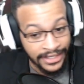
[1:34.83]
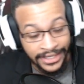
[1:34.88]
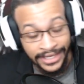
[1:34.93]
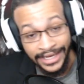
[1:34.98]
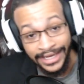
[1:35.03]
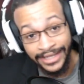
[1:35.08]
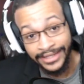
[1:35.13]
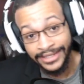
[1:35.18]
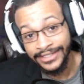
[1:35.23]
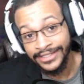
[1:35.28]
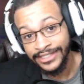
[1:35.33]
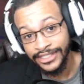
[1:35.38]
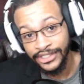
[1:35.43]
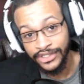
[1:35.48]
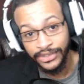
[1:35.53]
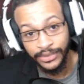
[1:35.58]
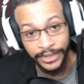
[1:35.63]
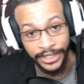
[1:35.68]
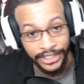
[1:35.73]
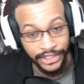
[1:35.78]
in these
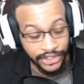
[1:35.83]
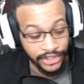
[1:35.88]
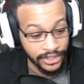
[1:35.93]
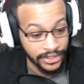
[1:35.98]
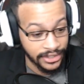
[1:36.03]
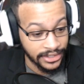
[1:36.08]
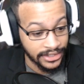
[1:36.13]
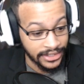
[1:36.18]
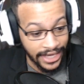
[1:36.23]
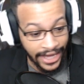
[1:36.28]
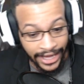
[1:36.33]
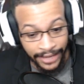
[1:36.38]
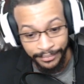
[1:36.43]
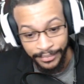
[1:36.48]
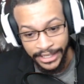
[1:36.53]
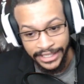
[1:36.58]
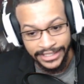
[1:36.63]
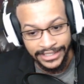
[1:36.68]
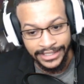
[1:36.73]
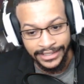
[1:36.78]
situations, and
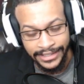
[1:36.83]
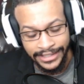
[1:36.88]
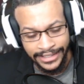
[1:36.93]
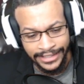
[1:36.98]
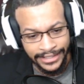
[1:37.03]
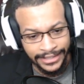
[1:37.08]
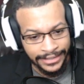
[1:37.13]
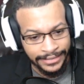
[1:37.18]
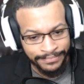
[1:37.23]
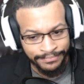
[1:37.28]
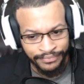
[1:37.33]
basically